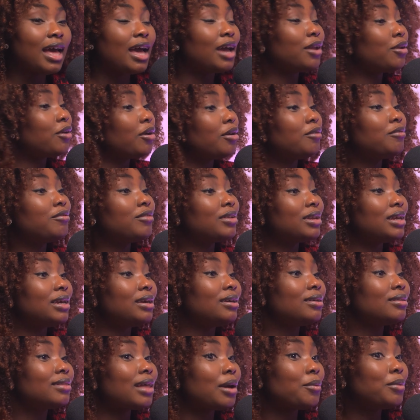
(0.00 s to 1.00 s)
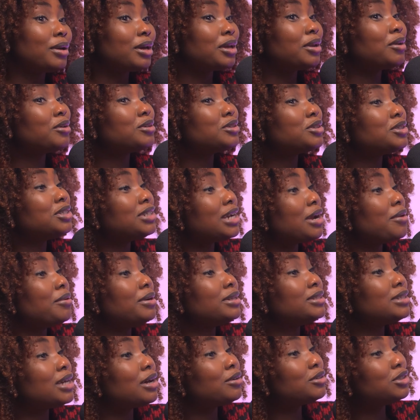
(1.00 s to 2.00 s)
And hopefully that we can also share
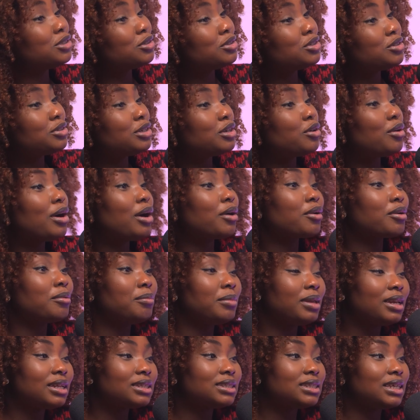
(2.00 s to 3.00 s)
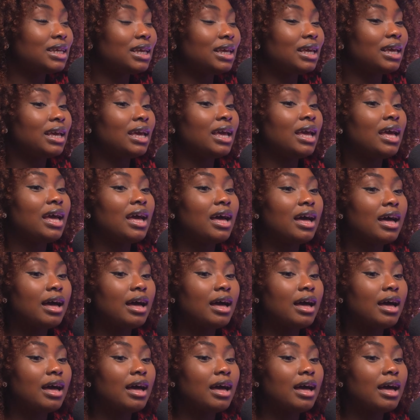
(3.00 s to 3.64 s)
it to our children or our community mm-hmm.